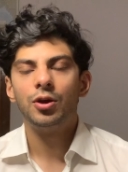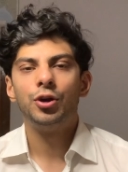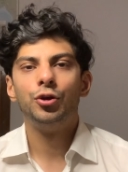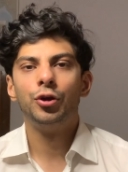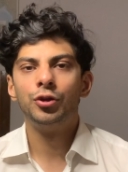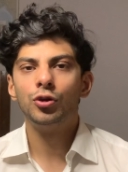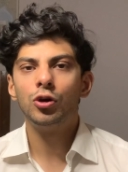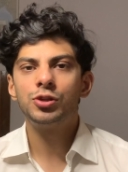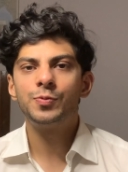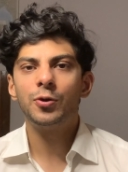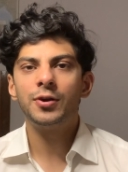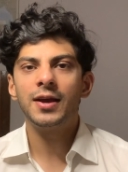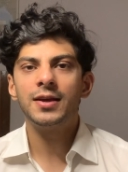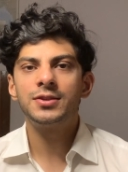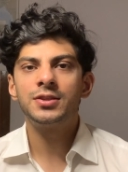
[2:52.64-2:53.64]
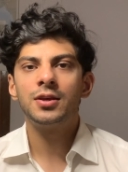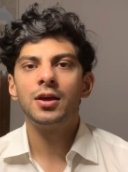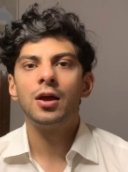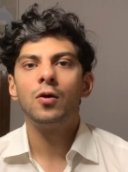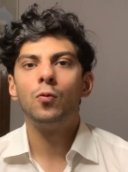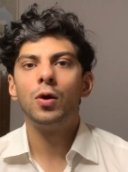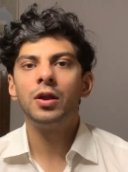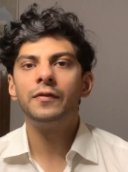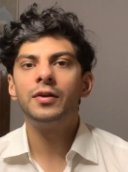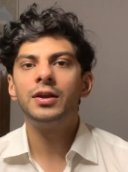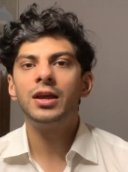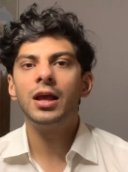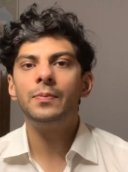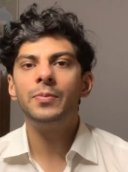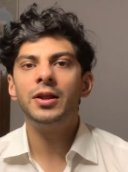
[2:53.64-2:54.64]
During those protests, one of the
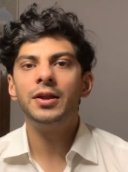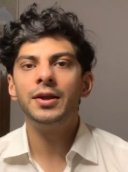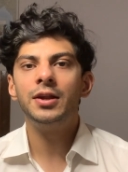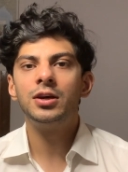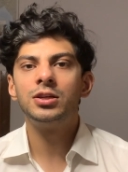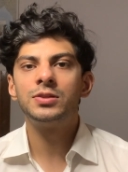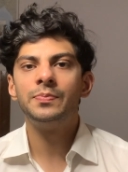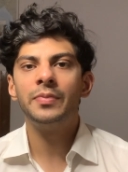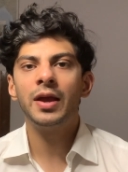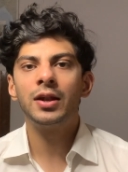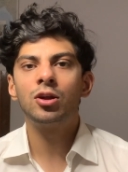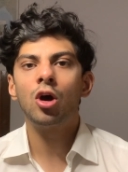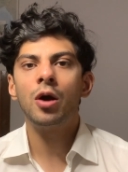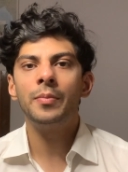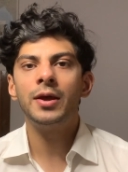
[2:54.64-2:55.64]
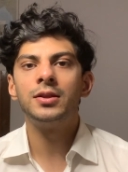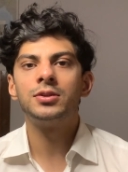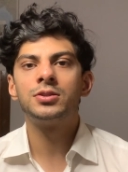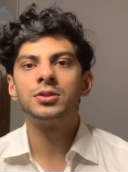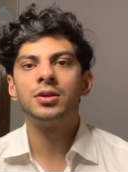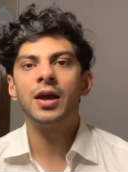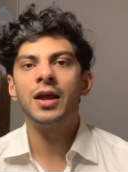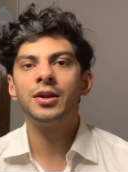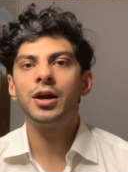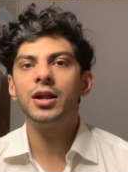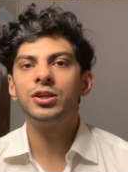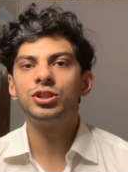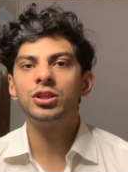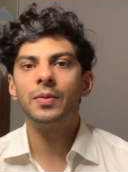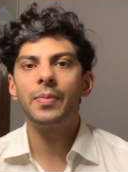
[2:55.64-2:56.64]
TLP leaders made comments
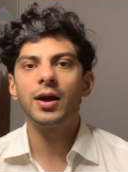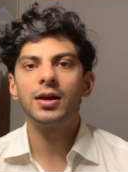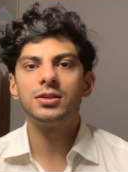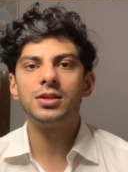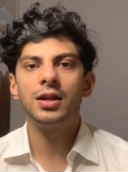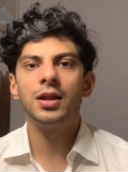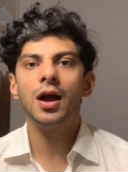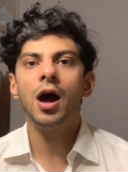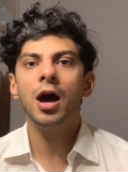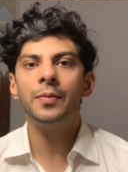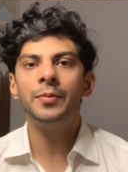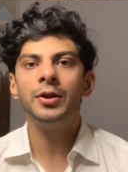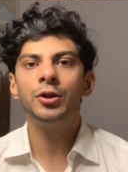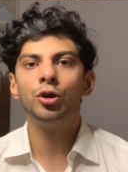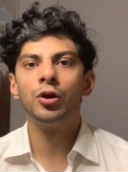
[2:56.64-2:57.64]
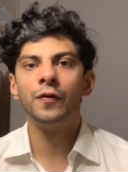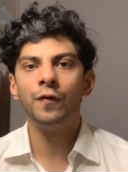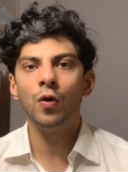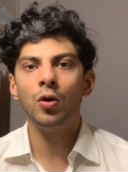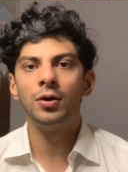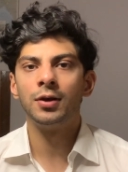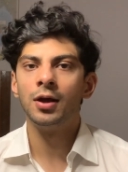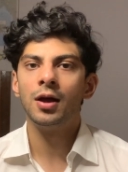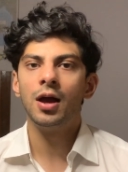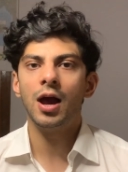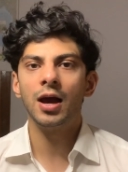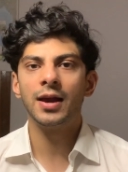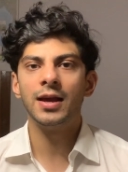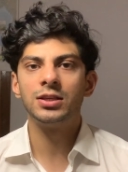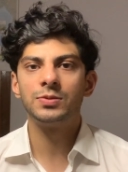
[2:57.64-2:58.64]
encouraging the Pakistani army to revolt
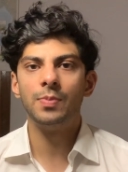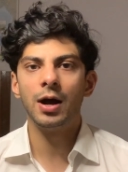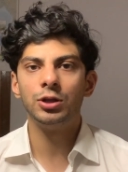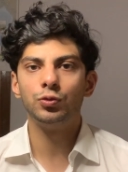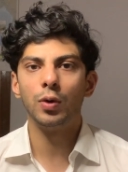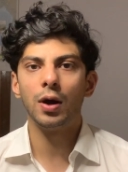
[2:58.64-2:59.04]
against Bajwa.